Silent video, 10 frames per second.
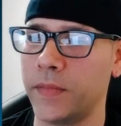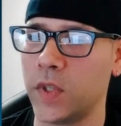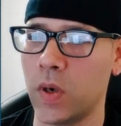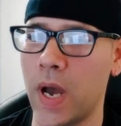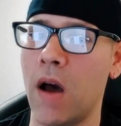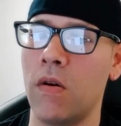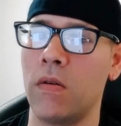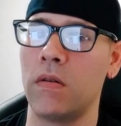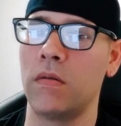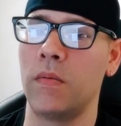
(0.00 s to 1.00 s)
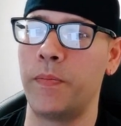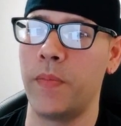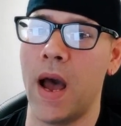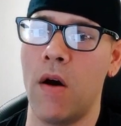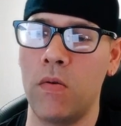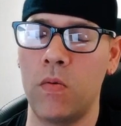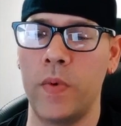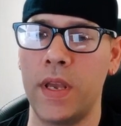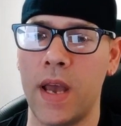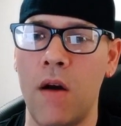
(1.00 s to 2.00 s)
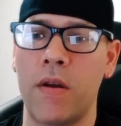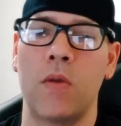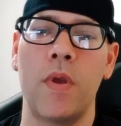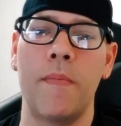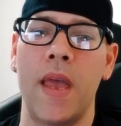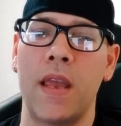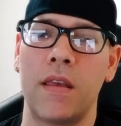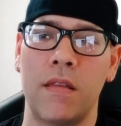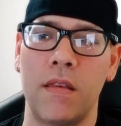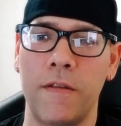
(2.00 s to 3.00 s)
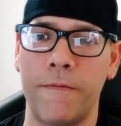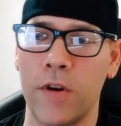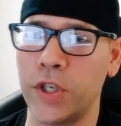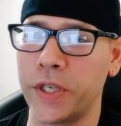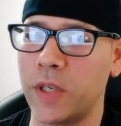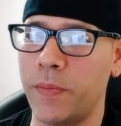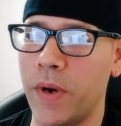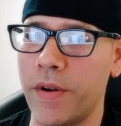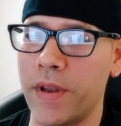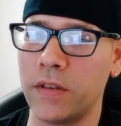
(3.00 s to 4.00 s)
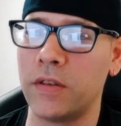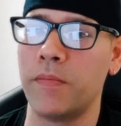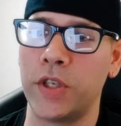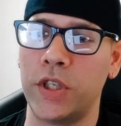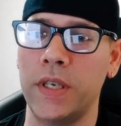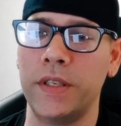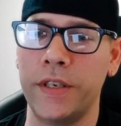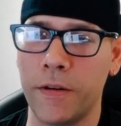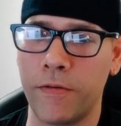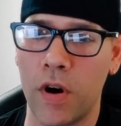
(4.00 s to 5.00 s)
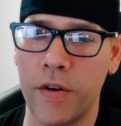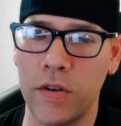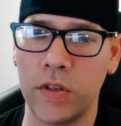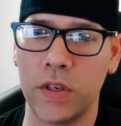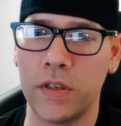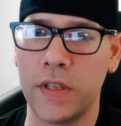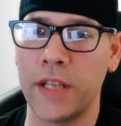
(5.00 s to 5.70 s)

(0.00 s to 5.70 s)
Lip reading: So how can we make the Verge experience much easier for our users?